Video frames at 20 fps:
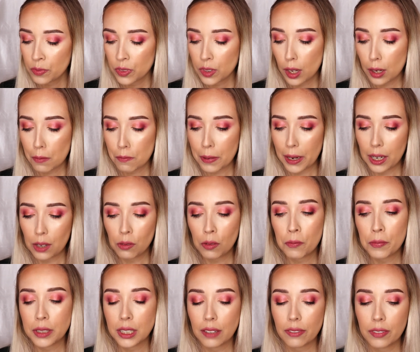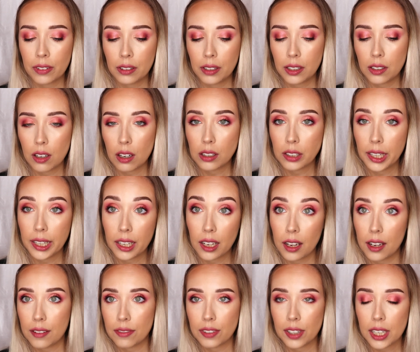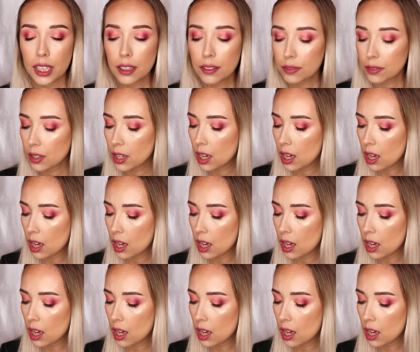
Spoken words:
Not a bad one, but definitely not like a fave.